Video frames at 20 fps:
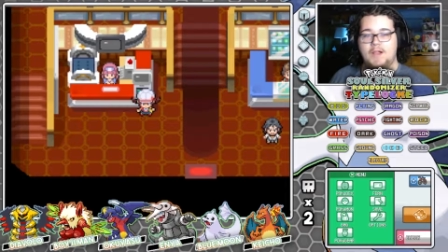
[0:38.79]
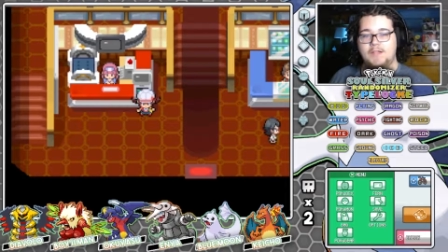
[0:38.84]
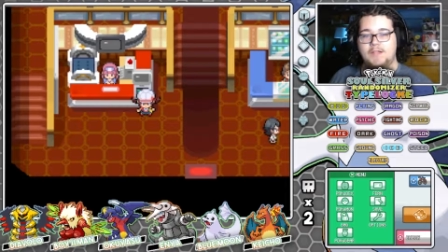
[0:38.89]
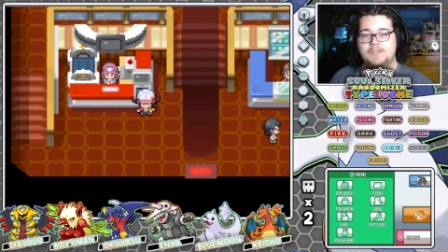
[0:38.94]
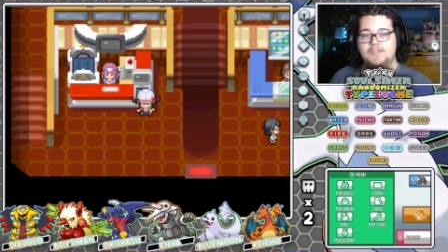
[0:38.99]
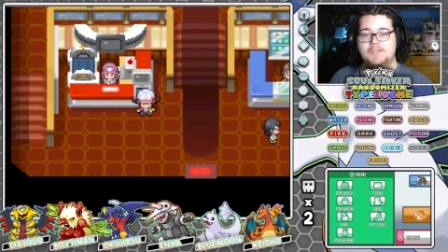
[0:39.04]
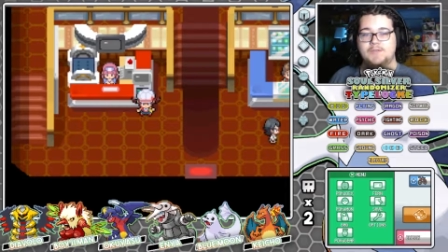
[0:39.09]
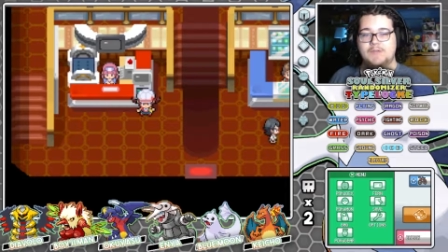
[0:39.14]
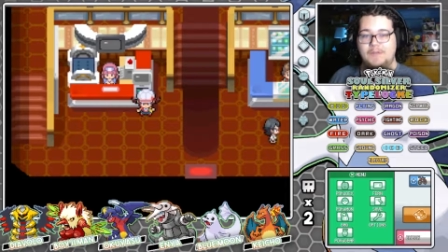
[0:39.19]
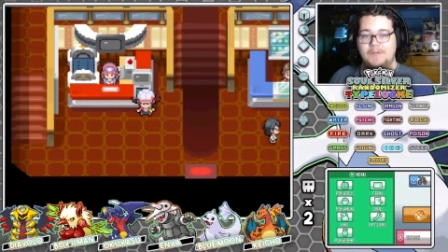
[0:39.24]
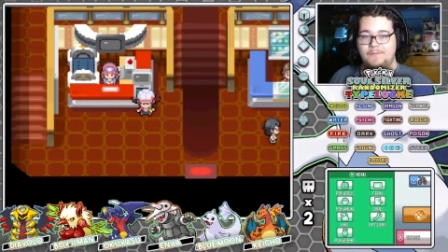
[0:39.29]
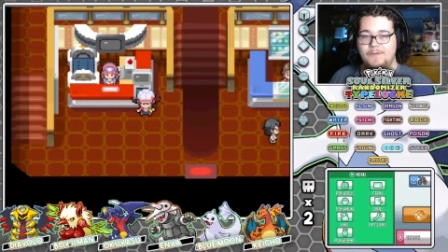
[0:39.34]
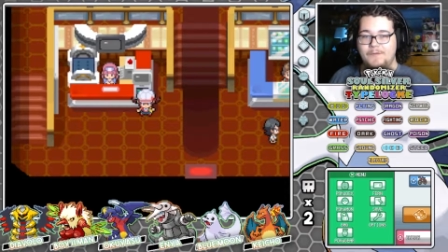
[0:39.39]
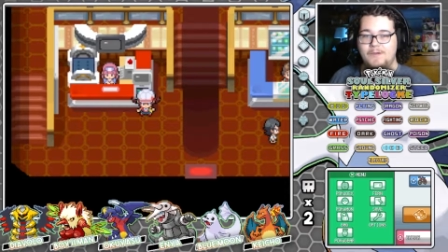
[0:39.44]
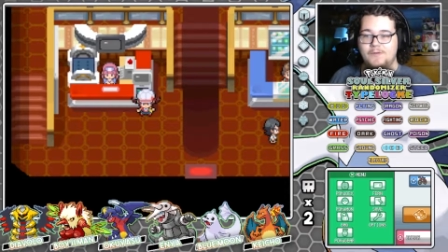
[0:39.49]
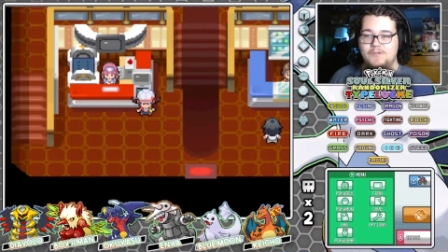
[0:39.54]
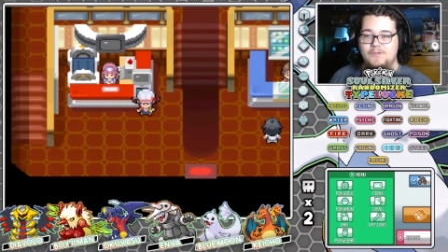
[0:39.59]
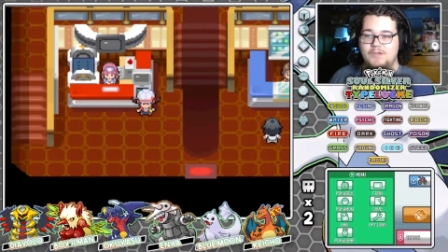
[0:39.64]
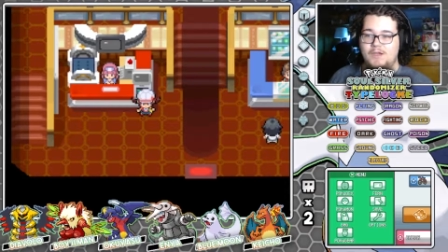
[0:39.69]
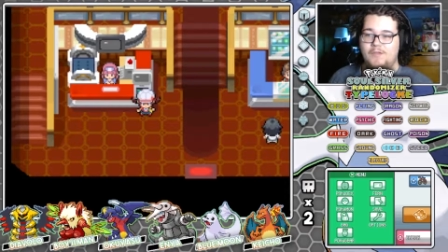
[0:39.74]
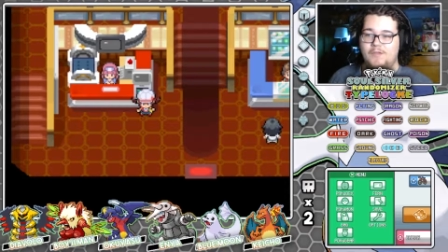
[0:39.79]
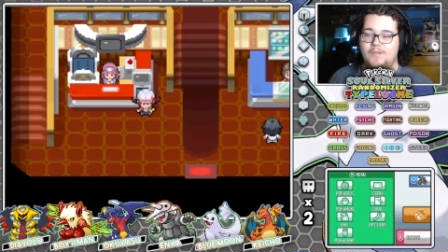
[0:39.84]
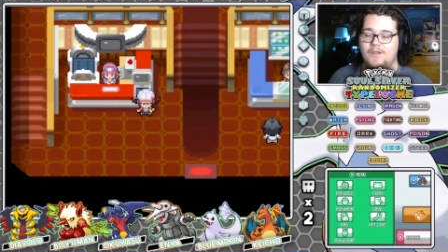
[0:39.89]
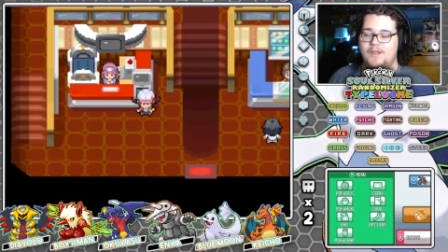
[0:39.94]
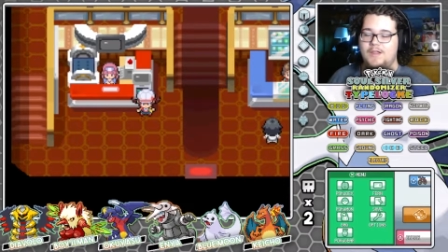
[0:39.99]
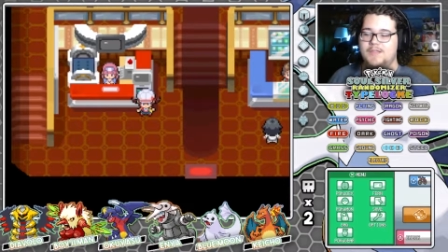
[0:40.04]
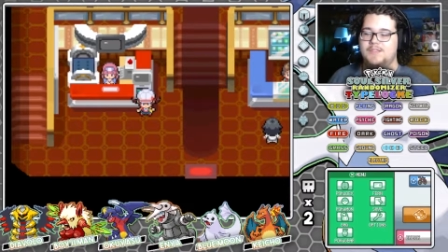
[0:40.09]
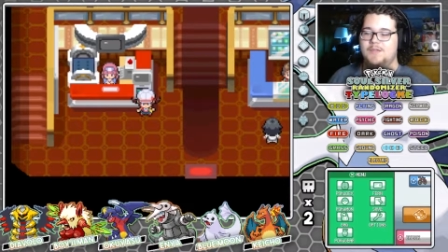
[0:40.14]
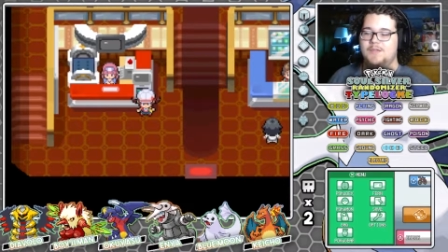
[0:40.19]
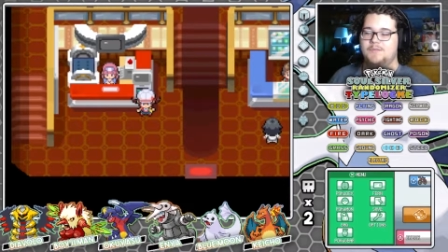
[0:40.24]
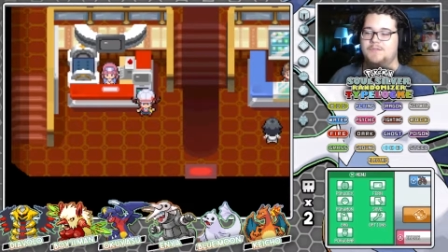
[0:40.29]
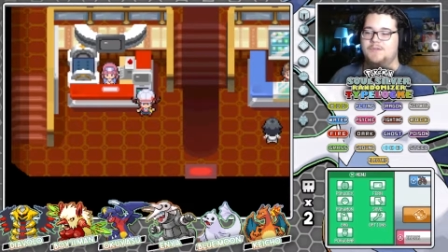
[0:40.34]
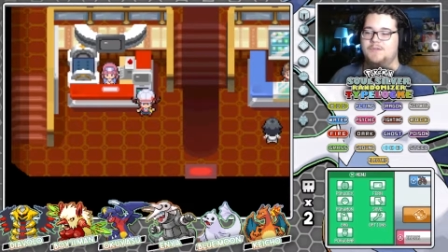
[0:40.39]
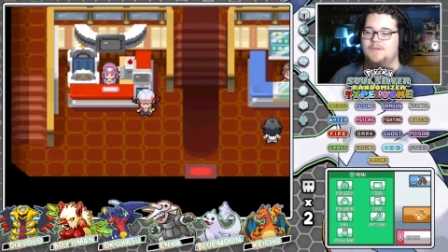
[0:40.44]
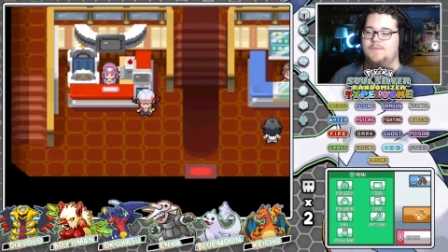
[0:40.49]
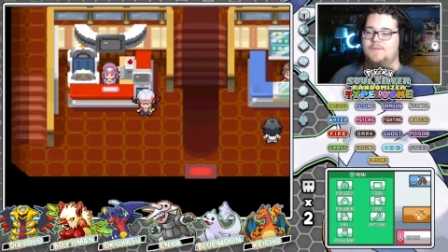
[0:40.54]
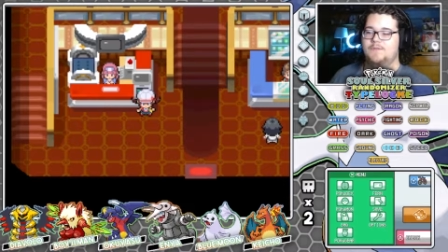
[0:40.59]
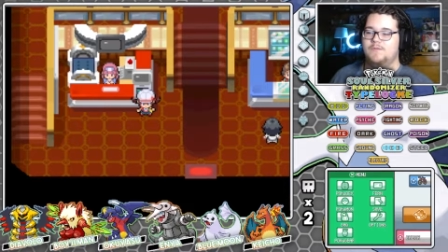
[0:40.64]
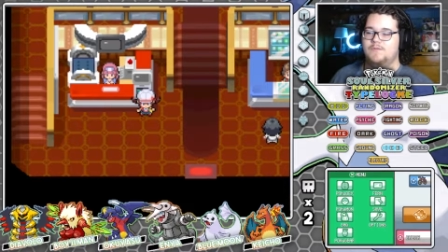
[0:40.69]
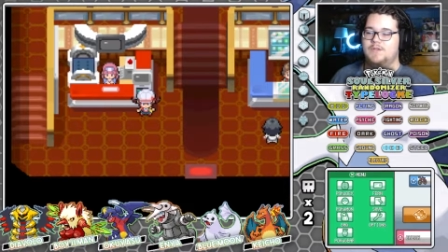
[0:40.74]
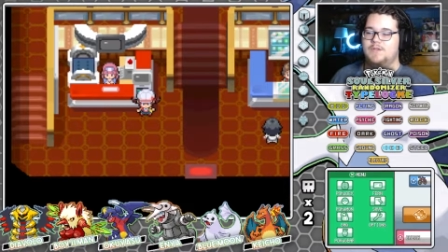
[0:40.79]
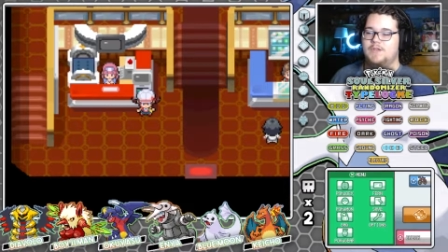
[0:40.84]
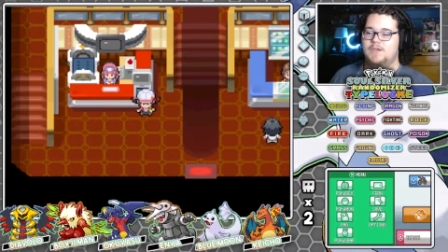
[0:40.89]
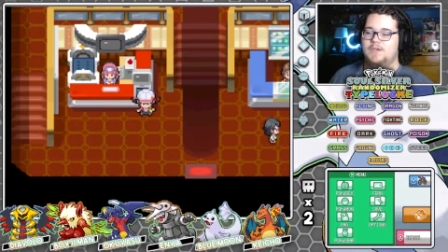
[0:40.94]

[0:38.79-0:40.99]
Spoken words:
So definitely go check out the last episode if you didn't.